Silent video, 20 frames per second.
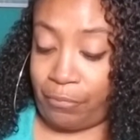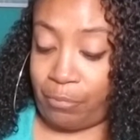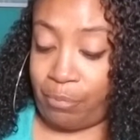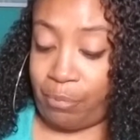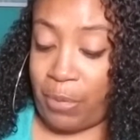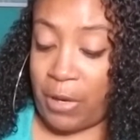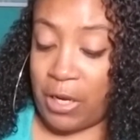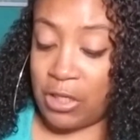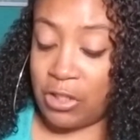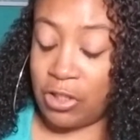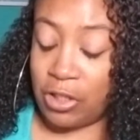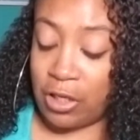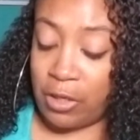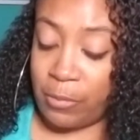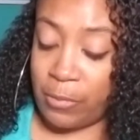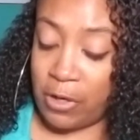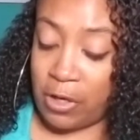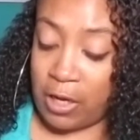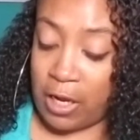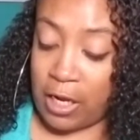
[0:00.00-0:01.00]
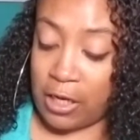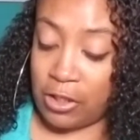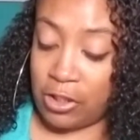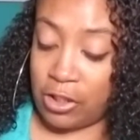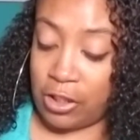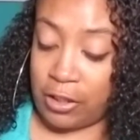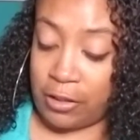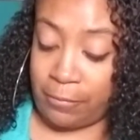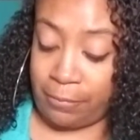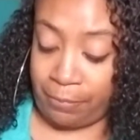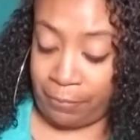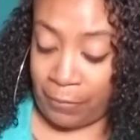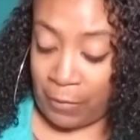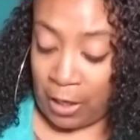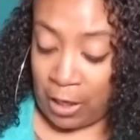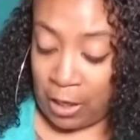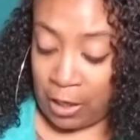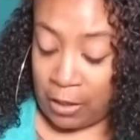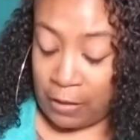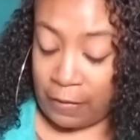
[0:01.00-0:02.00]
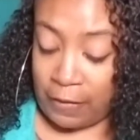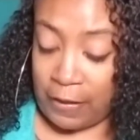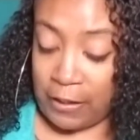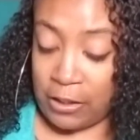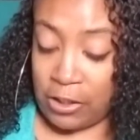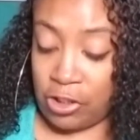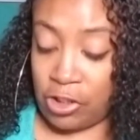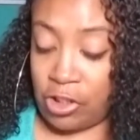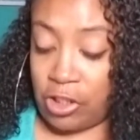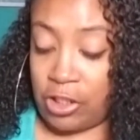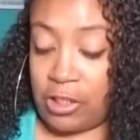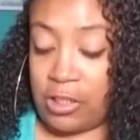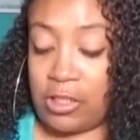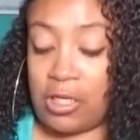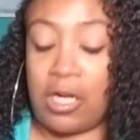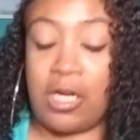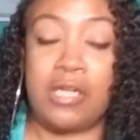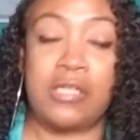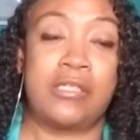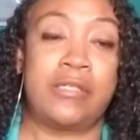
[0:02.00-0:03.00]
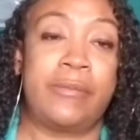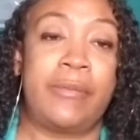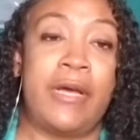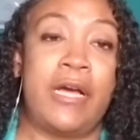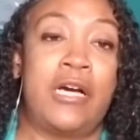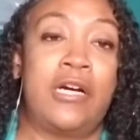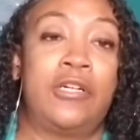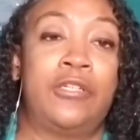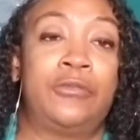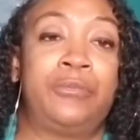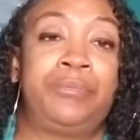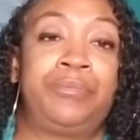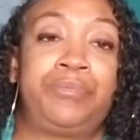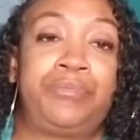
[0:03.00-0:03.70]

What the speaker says: Patient communication. This just talks about,